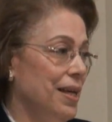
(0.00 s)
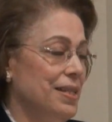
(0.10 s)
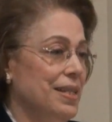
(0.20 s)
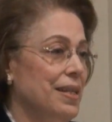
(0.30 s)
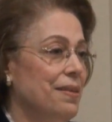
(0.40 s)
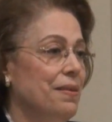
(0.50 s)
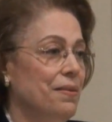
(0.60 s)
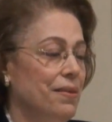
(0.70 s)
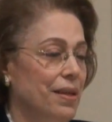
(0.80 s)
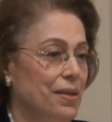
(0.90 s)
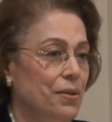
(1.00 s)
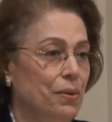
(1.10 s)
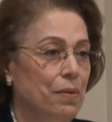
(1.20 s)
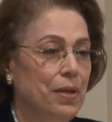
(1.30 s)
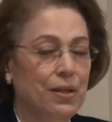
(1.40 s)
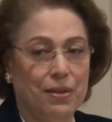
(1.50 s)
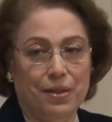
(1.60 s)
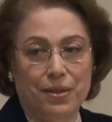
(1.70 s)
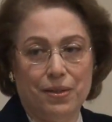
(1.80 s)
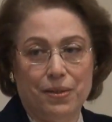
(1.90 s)
is either a new
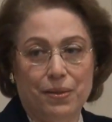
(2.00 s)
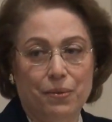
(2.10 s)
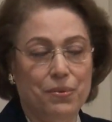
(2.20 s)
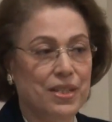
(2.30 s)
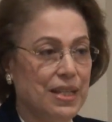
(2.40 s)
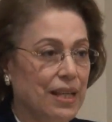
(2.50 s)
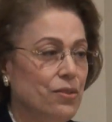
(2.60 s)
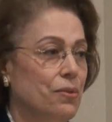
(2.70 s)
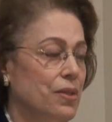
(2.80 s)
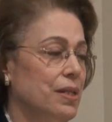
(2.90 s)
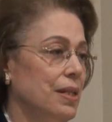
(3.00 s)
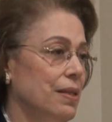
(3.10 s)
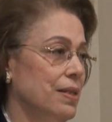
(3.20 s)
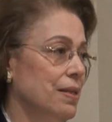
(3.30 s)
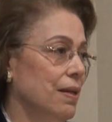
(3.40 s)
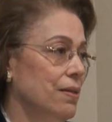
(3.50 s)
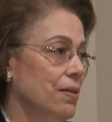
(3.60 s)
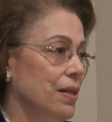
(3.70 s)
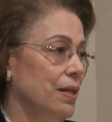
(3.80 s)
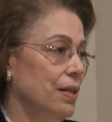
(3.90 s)
immigrant who is not rooted in this
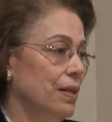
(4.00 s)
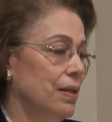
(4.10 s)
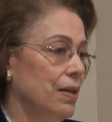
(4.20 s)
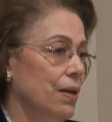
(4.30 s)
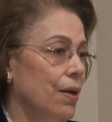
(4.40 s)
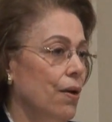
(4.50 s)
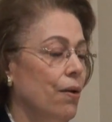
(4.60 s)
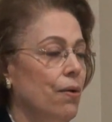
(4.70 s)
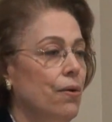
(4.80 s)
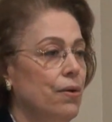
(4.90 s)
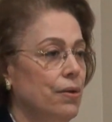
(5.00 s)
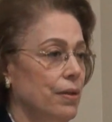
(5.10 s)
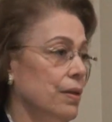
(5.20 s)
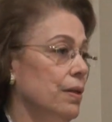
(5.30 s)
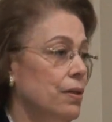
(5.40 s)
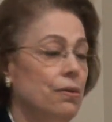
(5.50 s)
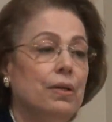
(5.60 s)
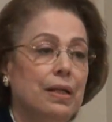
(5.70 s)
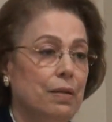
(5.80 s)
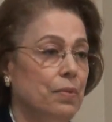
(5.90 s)
country, or
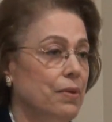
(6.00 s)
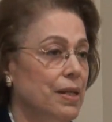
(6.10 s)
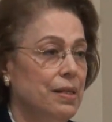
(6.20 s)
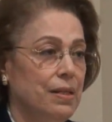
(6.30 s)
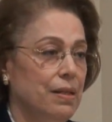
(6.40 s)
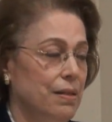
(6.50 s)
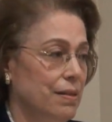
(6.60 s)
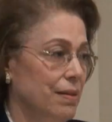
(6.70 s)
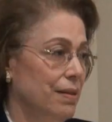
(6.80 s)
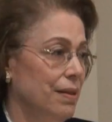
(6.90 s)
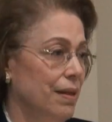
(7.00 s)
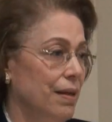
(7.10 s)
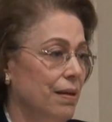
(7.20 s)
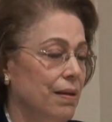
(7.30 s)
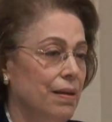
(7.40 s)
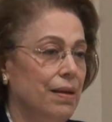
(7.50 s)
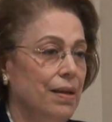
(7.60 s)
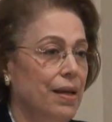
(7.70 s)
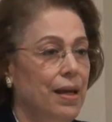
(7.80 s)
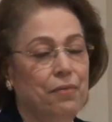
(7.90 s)
newly liberated
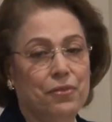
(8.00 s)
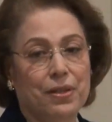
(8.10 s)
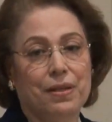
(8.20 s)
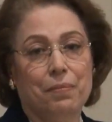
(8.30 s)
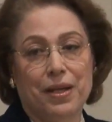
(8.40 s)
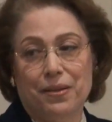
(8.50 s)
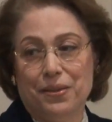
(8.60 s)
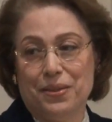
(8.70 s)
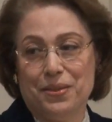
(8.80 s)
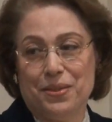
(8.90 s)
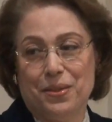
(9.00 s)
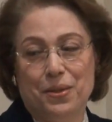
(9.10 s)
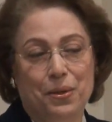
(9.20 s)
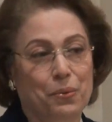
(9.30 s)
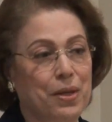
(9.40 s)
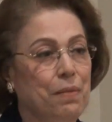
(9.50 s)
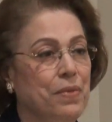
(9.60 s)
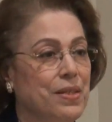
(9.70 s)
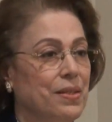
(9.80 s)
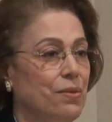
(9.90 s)
African Americans who came
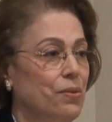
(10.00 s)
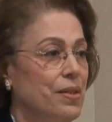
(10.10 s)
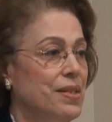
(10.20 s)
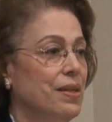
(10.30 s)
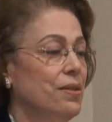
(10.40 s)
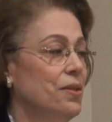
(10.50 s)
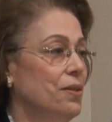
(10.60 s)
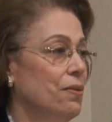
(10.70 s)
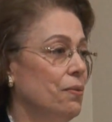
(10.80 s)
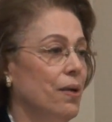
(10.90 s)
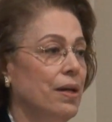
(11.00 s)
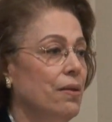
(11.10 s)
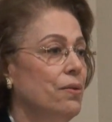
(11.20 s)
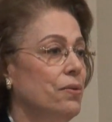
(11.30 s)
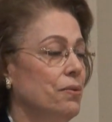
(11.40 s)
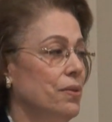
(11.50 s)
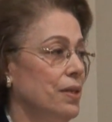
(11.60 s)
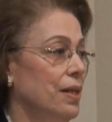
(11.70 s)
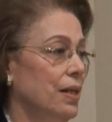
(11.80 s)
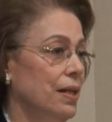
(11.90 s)
to this country through another route
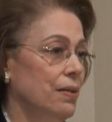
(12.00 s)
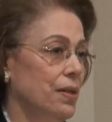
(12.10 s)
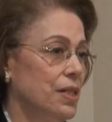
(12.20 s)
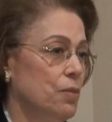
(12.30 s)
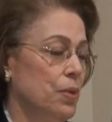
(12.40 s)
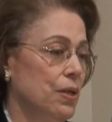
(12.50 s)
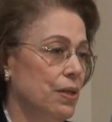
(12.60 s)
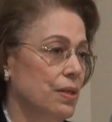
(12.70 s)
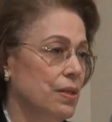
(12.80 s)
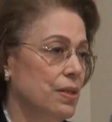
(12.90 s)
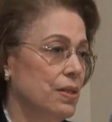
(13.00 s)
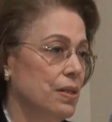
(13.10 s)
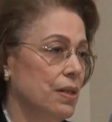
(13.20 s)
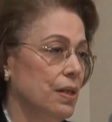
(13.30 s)
and another experience?